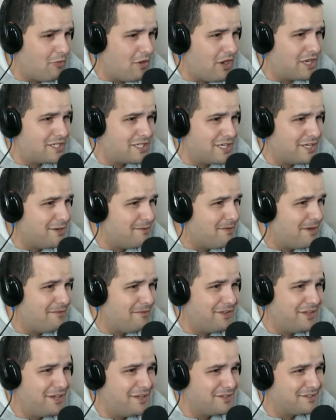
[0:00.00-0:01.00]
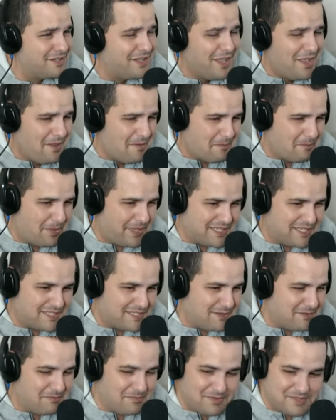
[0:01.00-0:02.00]
watch any of my videos, pick
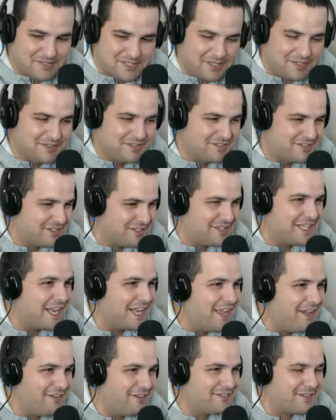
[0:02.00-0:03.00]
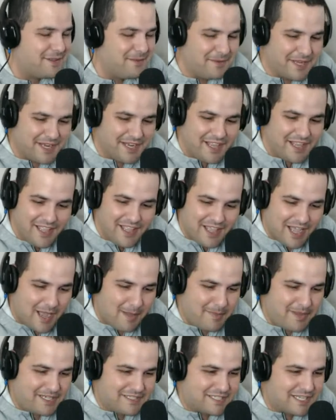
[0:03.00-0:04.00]
some, some something else. I mean,
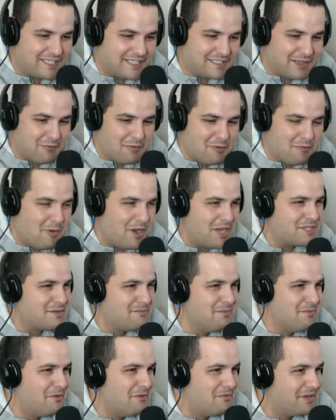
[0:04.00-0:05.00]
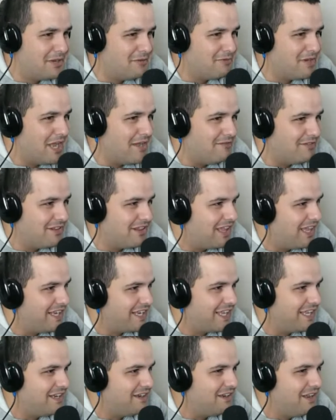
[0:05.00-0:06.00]
how many times have we watched a movie and we haven't
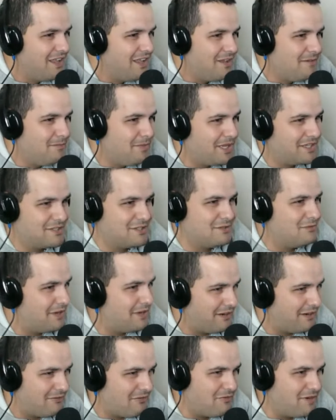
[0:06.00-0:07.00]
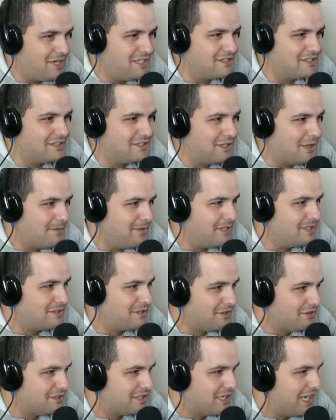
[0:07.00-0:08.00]
liked it because of whatever reason? I mean,
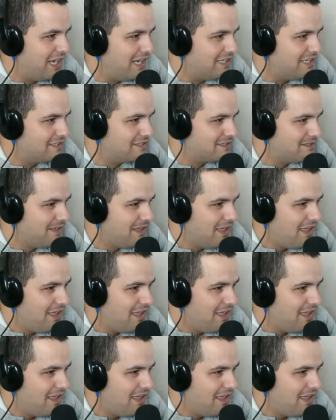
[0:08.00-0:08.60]
sometimes